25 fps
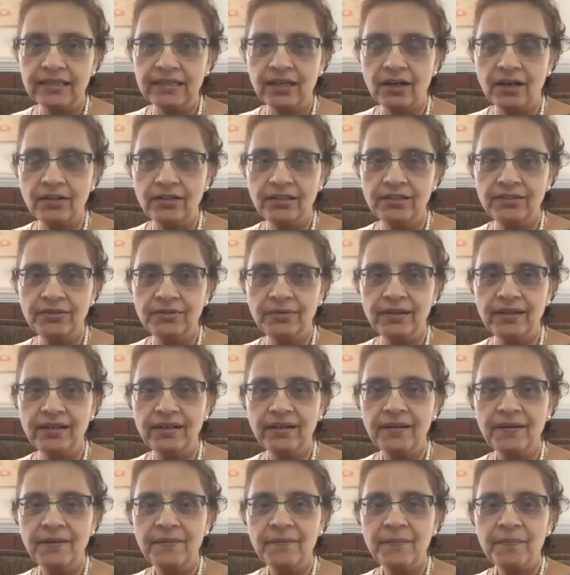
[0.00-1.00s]
how they do it.
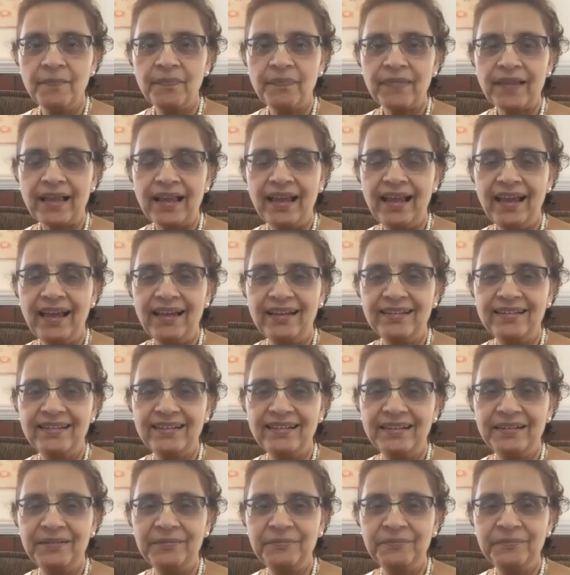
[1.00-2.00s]

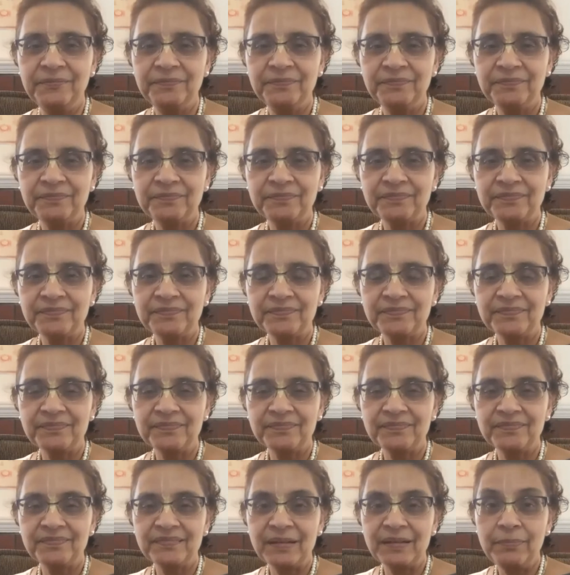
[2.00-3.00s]
And
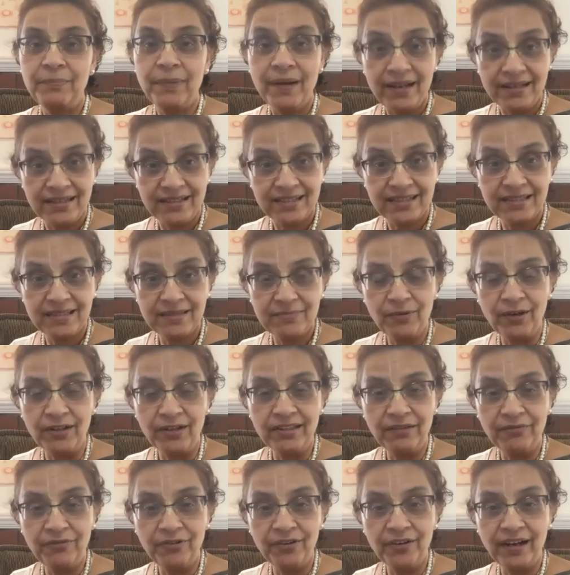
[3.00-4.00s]
but what
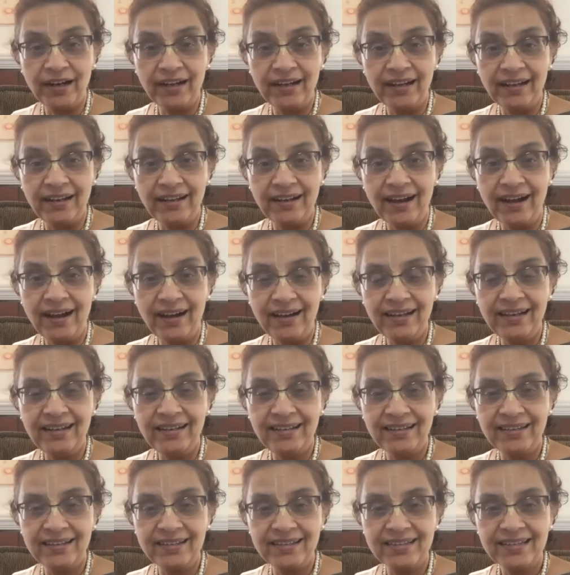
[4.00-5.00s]
they're forgetting
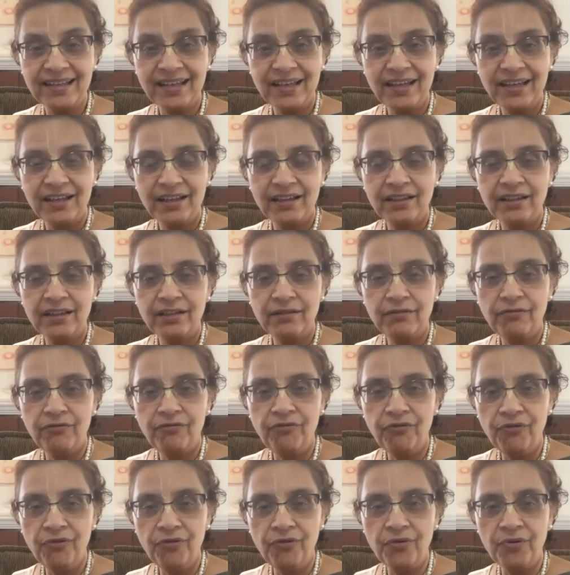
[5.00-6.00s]
is the
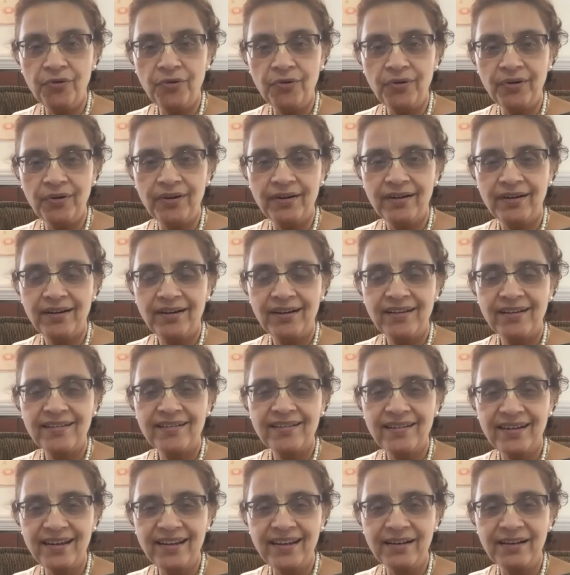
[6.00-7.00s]
four
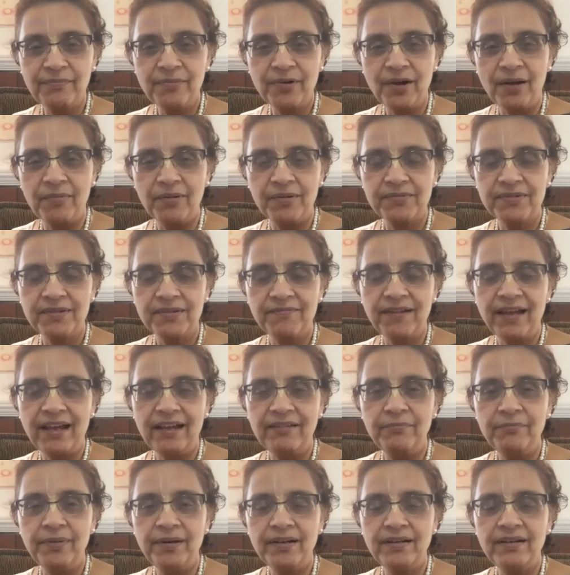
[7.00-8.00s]
real problems of
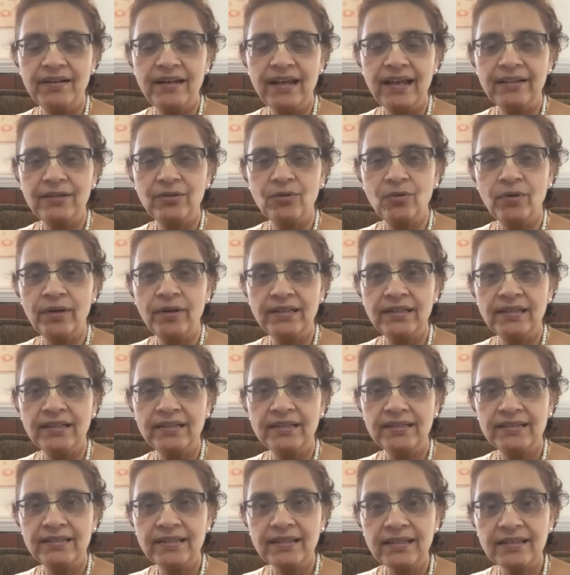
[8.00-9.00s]
life: birth, death, old age, and
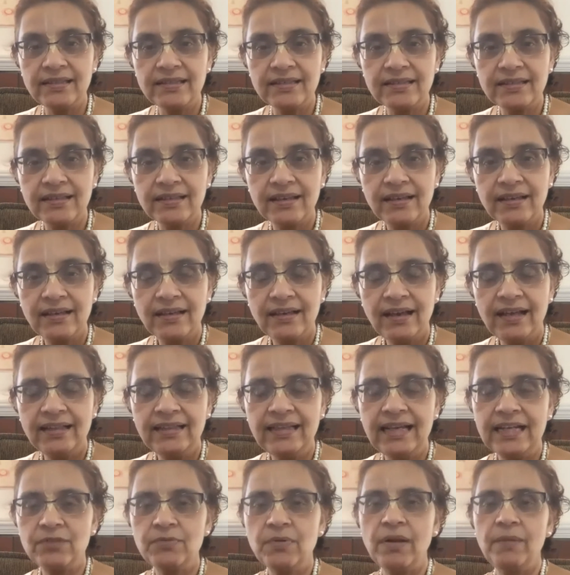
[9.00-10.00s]
disease. And
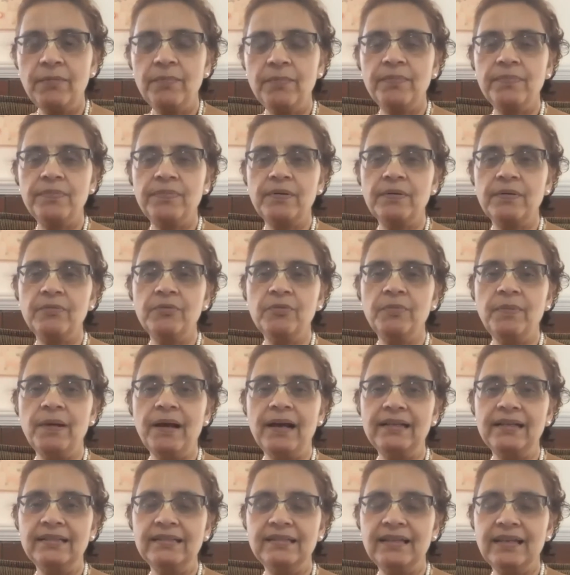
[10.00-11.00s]
that's why
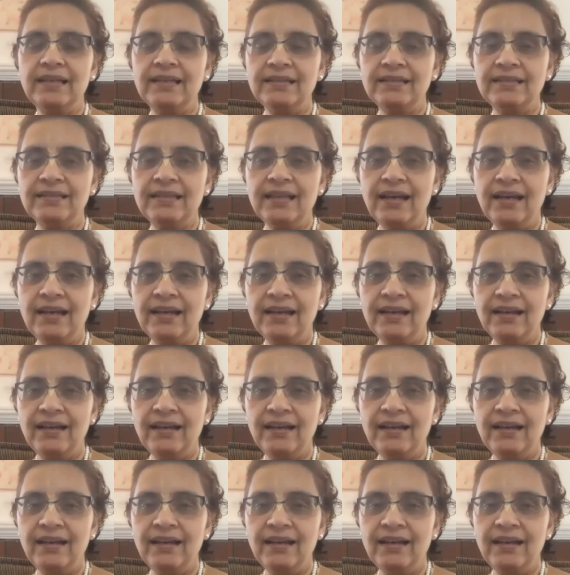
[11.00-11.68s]
Prabhupada says that.